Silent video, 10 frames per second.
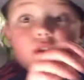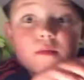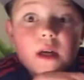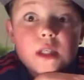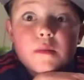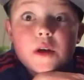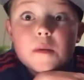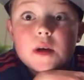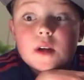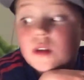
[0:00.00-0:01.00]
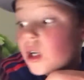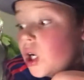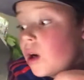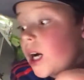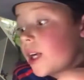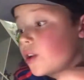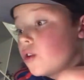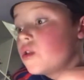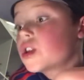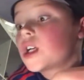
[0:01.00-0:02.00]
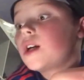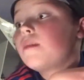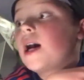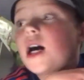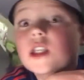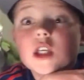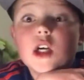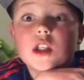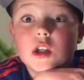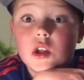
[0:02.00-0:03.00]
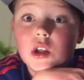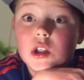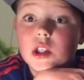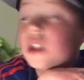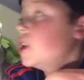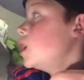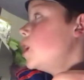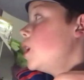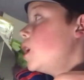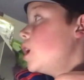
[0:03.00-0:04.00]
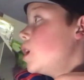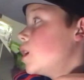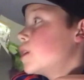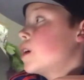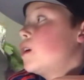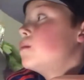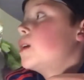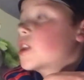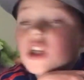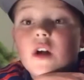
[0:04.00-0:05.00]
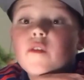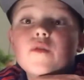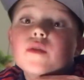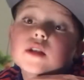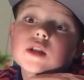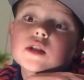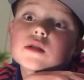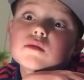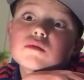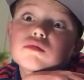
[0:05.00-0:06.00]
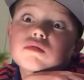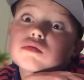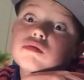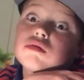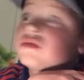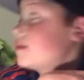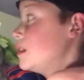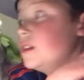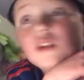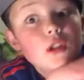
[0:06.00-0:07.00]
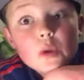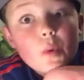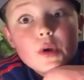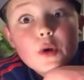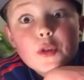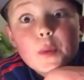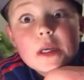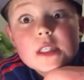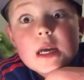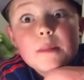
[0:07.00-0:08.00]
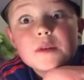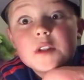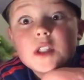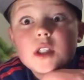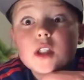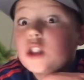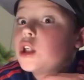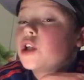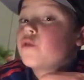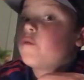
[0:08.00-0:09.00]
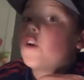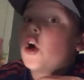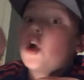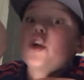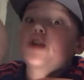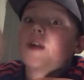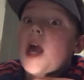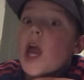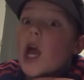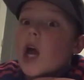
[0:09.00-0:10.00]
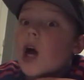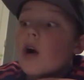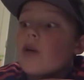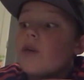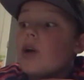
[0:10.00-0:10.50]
him as a piggy bank though. I use him as a toy on my shelf, which when earthquakes happen, he falls down.